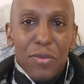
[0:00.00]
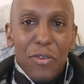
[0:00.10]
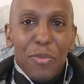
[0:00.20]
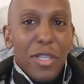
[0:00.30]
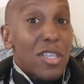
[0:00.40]

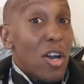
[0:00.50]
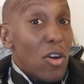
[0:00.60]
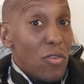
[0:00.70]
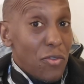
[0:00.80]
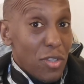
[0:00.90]
We've been
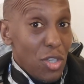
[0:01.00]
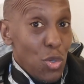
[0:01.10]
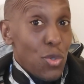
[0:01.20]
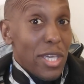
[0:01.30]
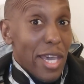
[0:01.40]
told for
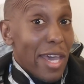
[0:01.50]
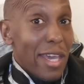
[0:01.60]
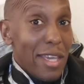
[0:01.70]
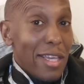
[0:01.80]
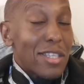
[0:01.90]
the
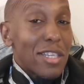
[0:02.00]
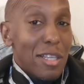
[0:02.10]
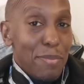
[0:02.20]
UK is going